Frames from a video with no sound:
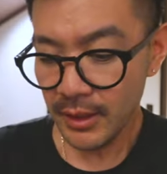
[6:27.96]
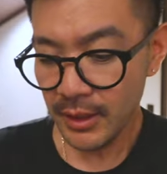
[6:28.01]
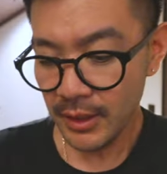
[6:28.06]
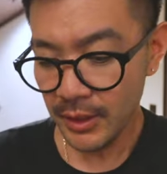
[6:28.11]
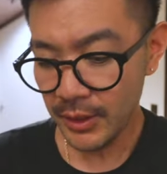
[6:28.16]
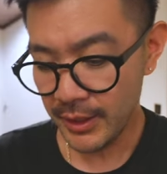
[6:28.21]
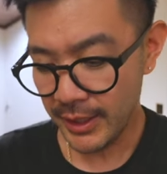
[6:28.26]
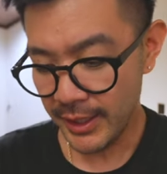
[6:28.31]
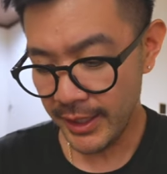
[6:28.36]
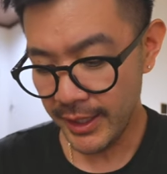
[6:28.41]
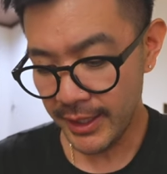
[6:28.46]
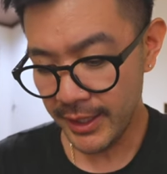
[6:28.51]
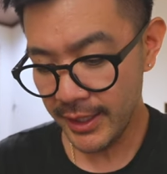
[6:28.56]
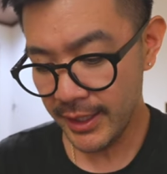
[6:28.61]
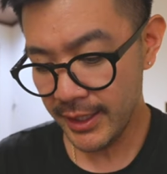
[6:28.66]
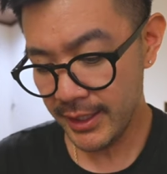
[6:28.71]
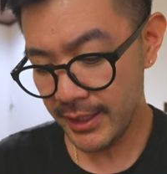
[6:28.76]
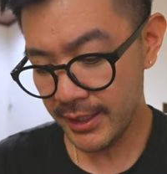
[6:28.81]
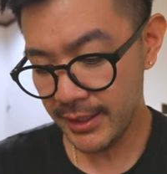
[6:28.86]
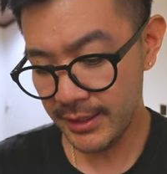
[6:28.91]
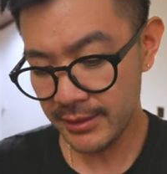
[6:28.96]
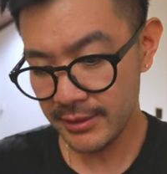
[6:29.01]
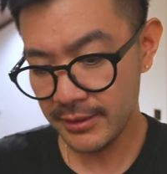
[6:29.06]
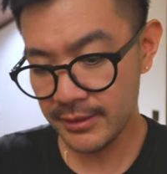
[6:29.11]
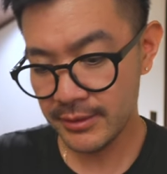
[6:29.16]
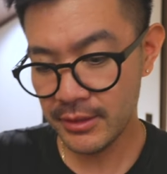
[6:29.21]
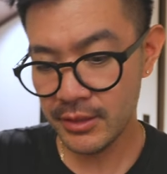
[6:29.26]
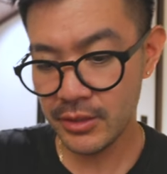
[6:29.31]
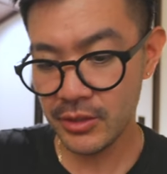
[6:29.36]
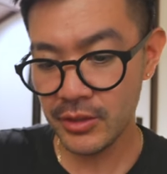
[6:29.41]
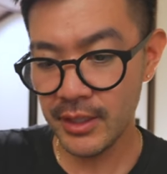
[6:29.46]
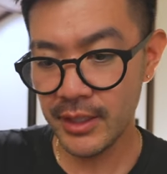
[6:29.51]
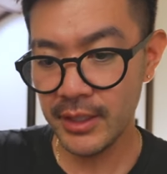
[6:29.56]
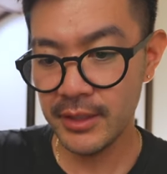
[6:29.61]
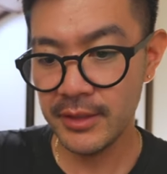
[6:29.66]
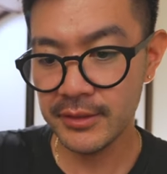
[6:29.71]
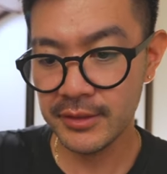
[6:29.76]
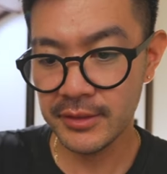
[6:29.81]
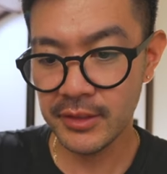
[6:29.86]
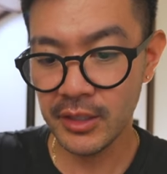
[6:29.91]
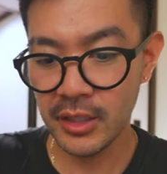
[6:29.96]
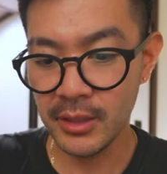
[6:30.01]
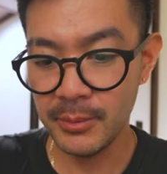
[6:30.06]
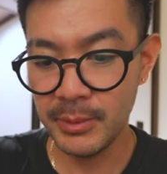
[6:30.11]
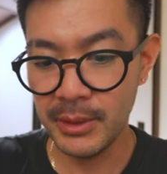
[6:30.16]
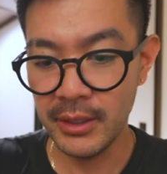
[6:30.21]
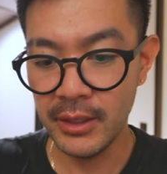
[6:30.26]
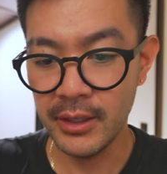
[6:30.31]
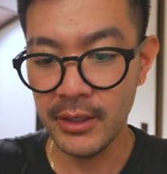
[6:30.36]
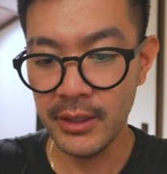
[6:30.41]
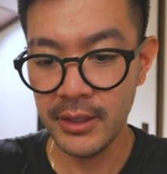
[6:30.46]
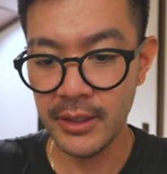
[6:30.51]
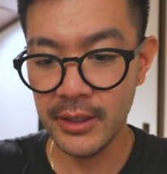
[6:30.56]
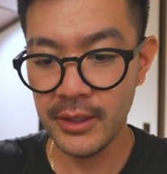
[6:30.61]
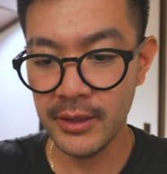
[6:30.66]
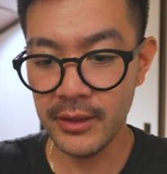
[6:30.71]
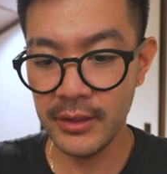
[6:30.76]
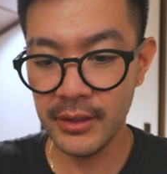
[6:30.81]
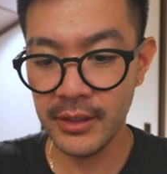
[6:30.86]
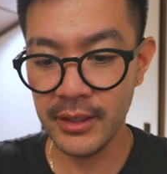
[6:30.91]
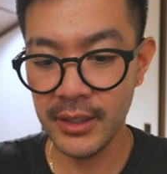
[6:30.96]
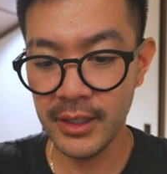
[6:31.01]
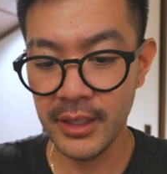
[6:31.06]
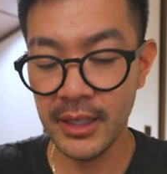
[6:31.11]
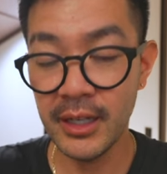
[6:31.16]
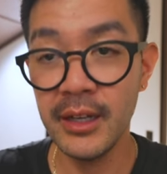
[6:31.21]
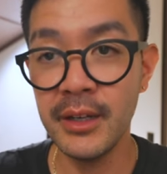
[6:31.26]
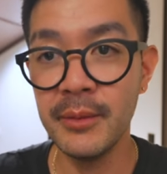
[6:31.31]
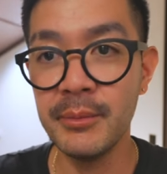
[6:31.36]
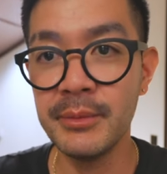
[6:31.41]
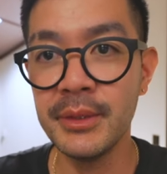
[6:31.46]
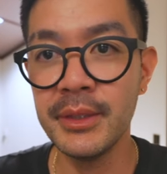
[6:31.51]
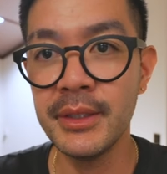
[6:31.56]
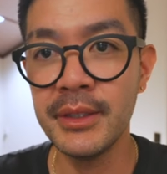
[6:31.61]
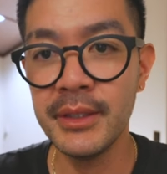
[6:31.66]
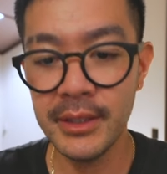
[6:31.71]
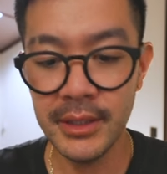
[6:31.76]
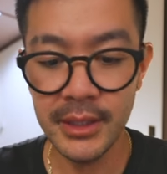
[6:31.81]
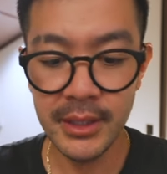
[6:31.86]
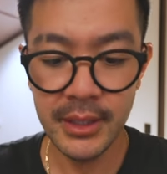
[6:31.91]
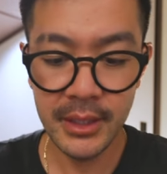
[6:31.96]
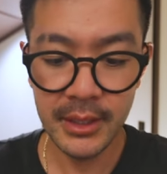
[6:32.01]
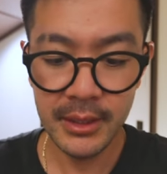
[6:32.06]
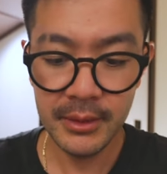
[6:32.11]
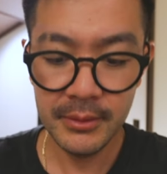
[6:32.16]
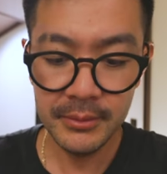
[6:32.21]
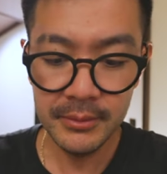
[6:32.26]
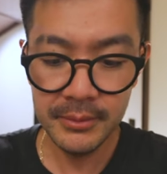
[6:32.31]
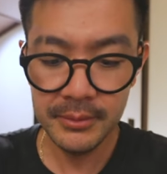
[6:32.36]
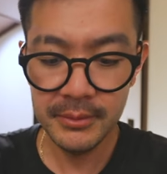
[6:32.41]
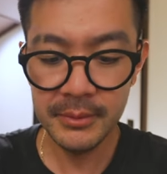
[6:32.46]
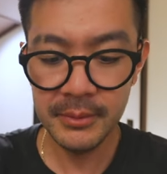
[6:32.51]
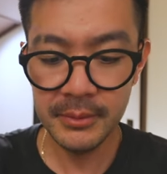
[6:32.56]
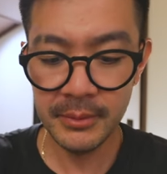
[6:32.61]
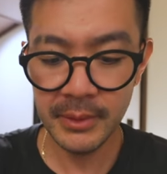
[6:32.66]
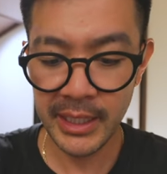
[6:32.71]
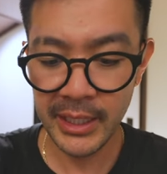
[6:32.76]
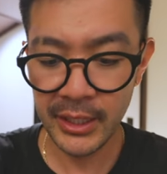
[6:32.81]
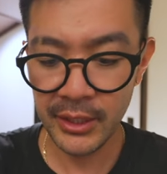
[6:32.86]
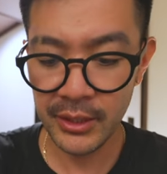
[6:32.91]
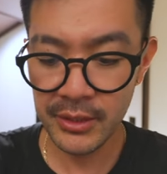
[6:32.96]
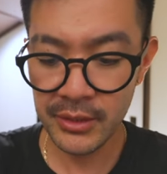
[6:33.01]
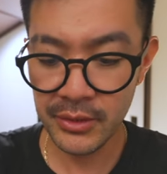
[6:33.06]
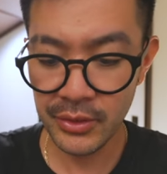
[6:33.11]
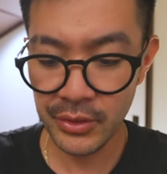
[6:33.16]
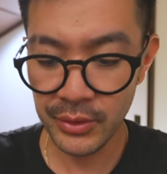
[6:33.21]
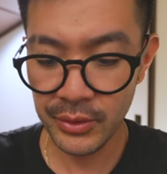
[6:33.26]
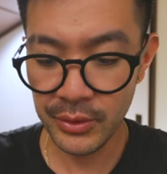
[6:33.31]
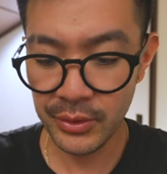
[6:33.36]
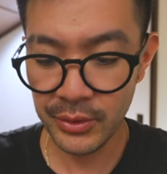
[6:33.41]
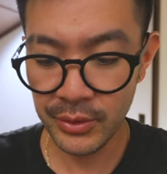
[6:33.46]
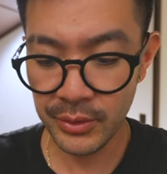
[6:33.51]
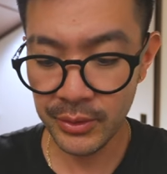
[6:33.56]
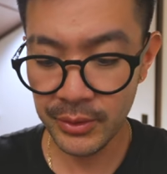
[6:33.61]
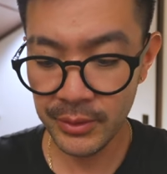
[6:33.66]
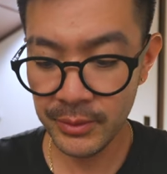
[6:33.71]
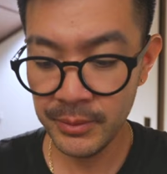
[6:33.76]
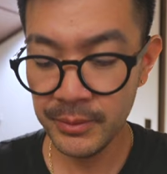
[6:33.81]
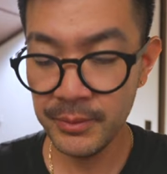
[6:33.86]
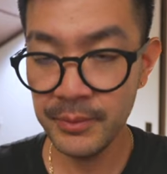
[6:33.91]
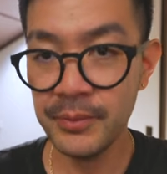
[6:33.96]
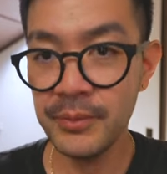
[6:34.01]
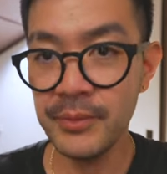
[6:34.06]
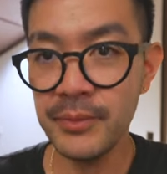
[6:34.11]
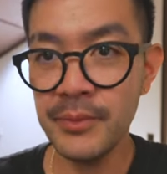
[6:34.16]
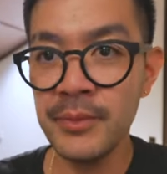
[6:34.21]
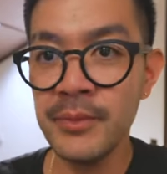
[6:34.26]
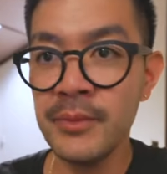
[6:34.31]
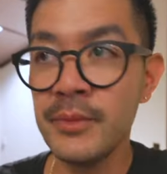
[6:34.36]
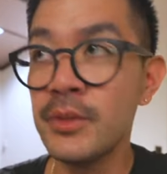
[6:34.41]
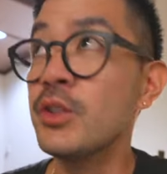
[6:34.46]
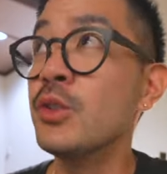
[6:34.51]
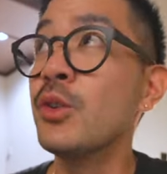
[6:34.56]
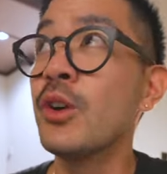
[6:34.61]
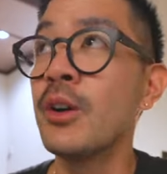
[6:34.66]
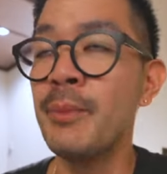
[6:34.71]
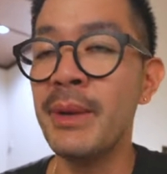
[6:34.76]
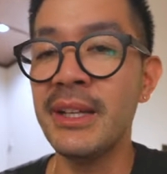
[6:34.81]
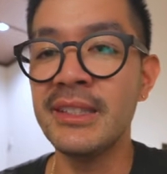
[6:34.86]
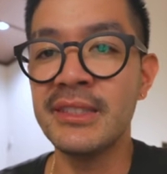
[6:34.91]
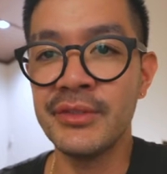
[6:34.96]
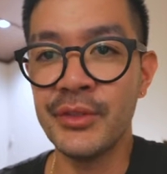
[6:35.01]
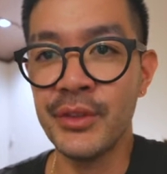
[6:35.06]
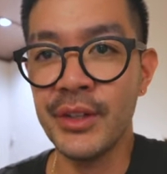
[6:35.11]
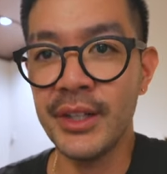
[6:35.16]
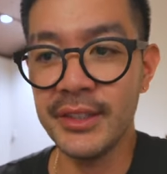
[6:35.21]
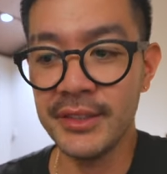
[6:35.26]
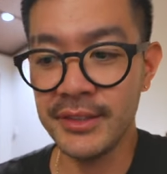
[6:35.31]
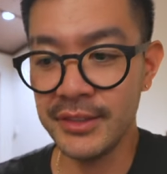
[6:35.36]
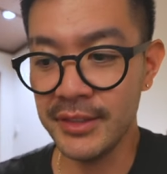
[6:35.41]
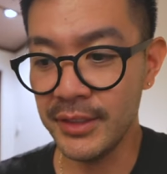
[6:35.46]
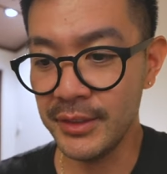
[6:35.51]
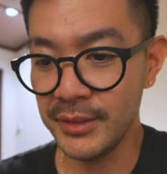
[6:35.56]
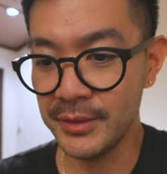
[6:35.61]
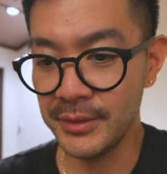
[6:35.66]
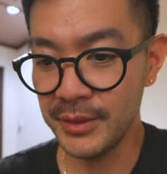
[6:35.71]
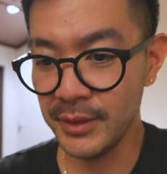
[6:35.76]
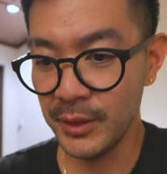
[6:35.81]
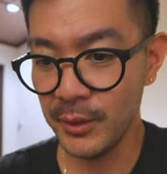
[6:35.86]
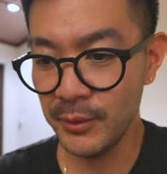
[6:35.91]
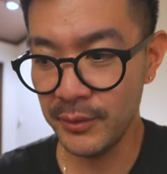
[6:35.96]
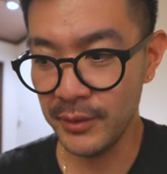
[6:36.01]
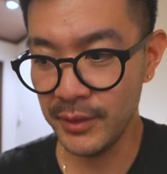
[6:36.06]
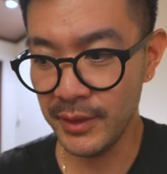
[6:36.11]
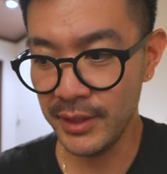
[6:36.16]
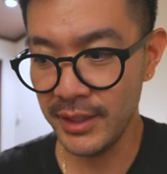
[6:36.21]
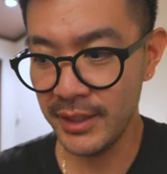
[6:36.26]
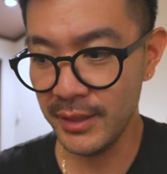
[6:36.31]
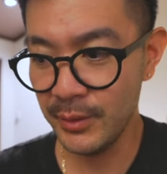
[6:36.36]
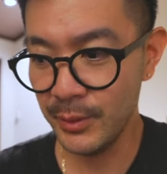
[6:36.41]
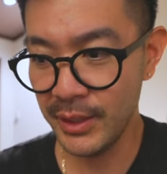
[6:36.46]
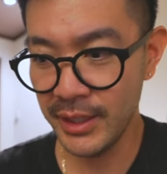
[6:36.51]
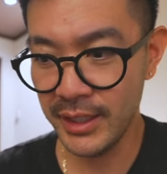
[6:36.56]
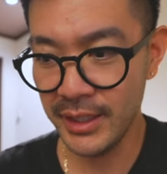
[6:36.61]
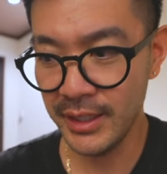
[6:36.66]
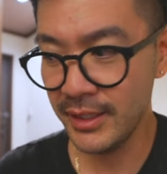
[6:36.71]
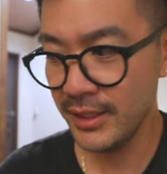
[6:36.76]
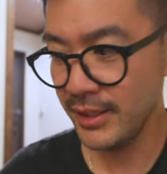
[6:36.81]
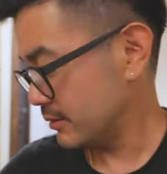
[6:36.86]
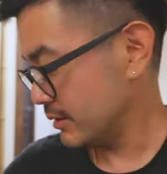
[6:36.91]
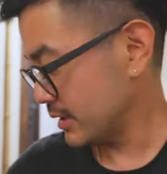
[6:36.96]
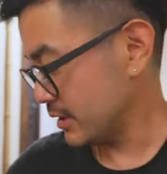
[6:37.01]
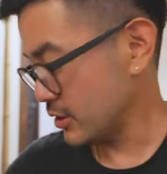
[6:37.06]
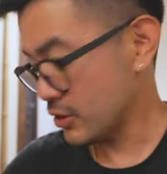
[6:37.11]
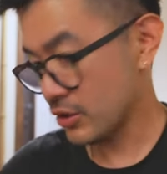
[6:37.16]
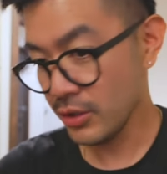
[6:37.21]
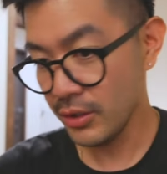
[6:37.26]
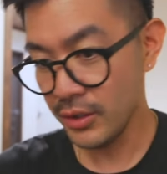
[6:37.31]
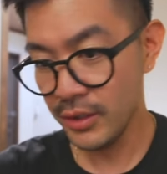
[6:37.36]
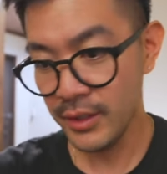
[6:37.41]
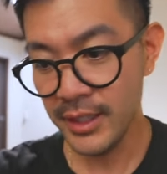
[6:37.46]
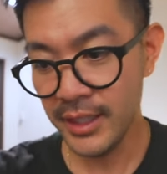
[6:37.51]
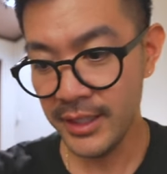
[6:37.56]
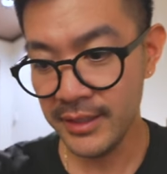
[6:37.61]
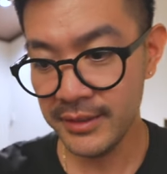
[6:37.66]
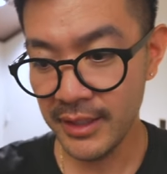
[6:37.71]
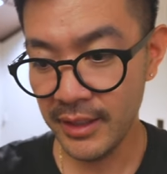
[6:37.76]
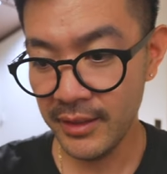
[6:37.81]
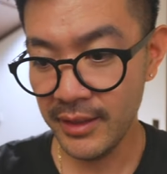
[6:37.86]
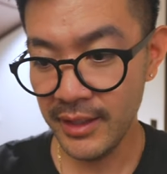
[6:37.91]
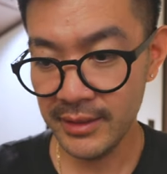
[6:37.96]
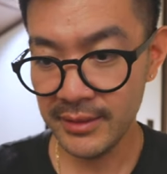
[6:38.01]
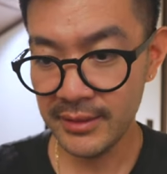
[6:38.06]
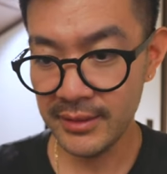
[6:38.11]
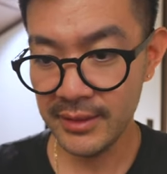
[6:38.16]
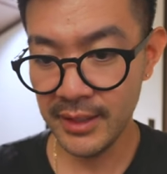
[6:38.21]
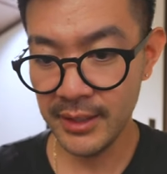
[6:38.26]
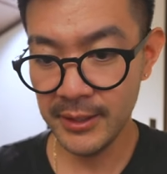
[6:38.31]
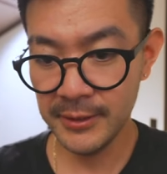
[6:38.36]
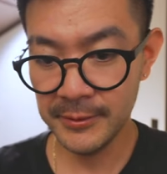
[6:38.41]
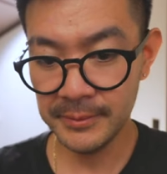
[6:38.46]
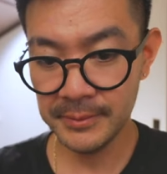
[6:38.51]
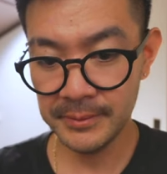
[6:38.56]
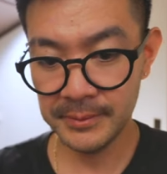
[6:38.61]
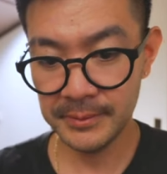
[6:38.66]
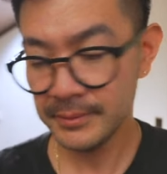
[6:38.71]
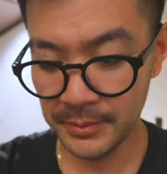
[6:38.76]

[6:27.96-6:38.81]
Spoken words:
Okay, let's try this carbonara. They're gonna come later to do our beds for us, so hopefully we can show you guys how that's done.